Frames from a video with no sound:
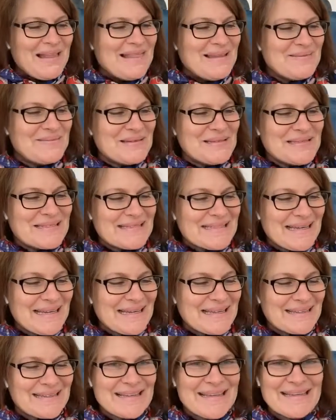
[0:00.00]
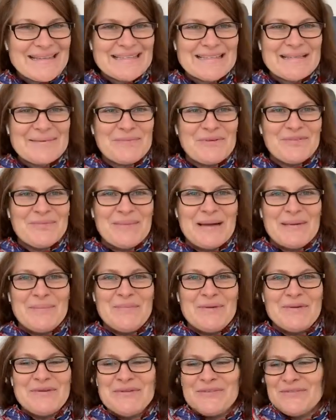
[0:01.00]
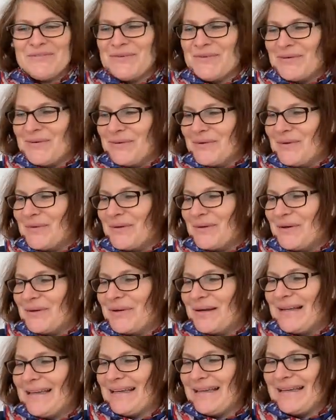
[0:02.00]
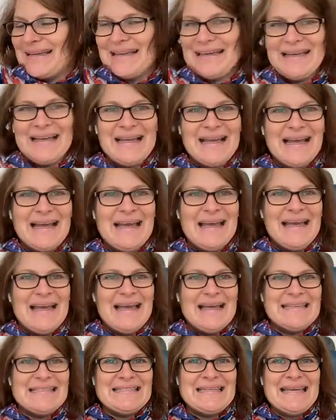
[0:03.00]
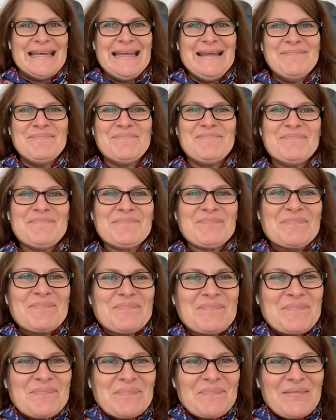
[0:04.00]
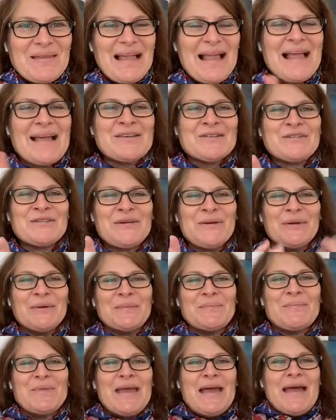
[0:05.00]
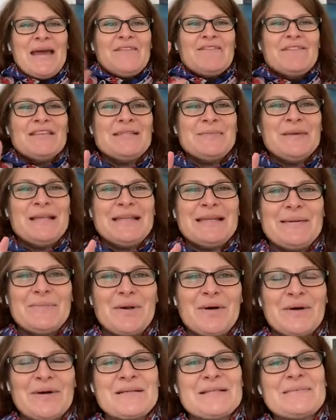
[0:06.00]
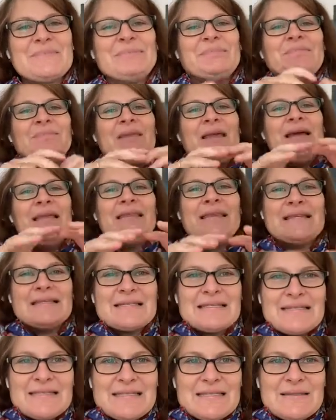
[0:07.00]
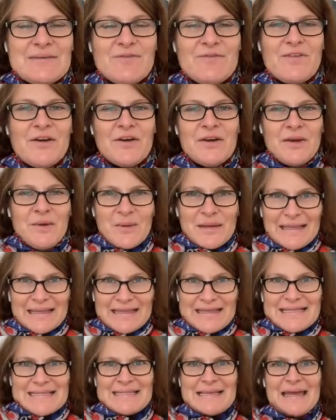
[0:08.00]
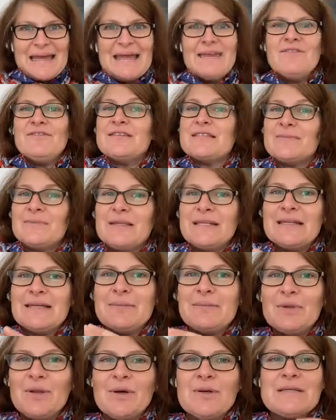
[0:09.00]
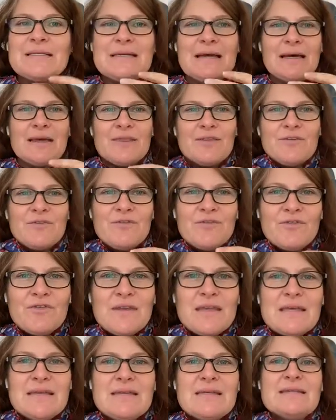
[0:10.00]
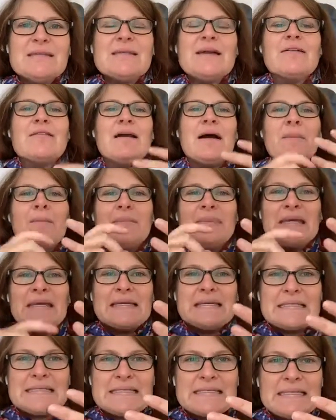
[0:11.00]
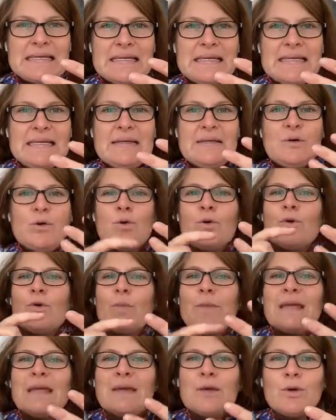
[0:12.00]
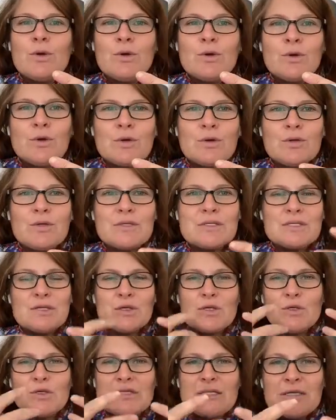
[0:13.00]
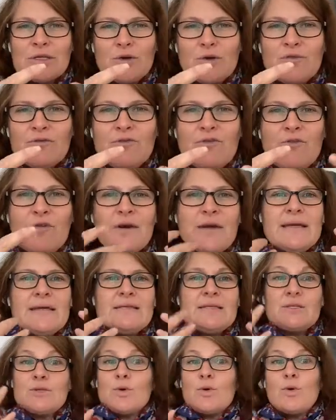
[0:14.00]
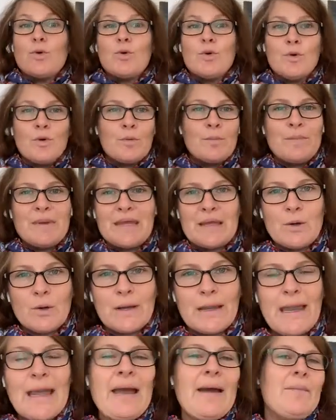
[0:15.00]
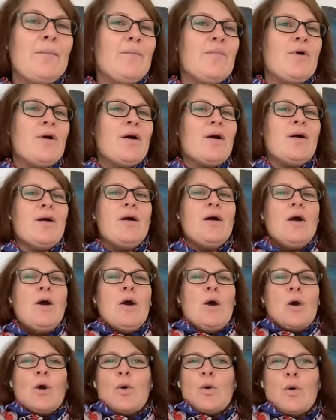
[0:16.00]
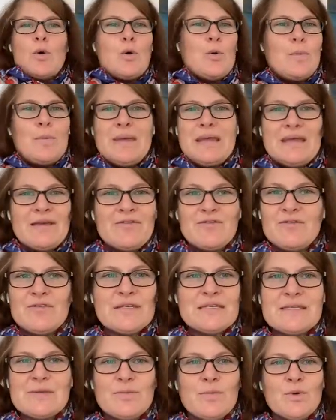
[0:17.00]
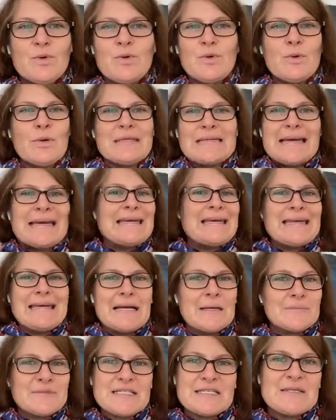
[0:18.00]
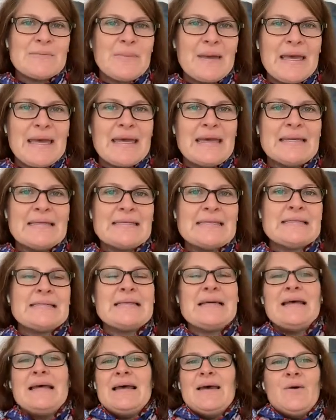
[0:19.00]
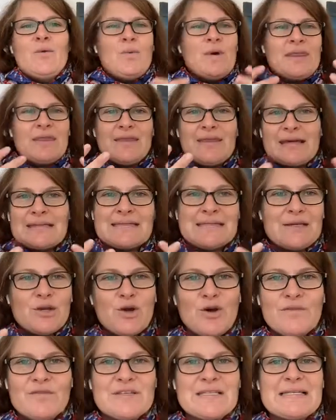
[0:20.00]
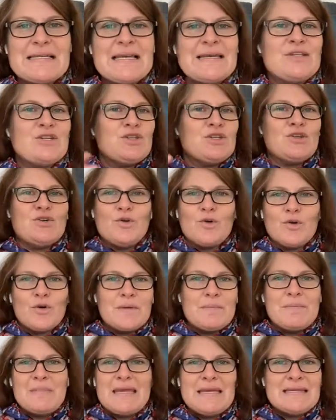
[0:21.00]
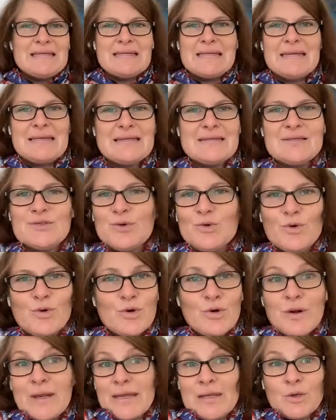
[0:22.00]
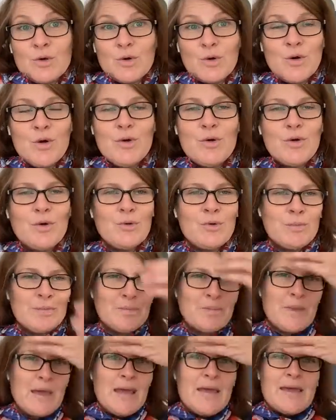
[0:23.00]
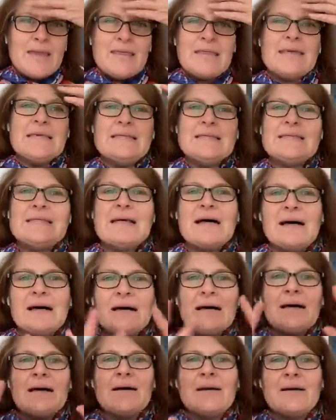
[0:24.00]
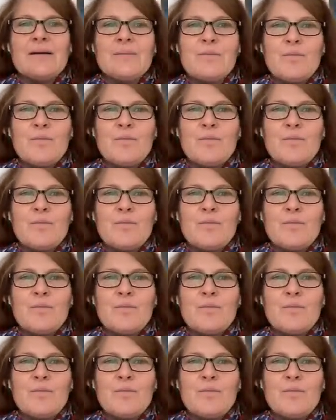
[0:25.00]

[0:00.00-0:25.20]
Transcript: let me just take a sip of my beautiful oolong tea. So, visibility blocks. Let's just very quickly say visibility blocks are the fears around being seen or being heard. So, using your voice or being on camera or being visible, taking up space, whether that's in conversation or in meetings or in your home. These are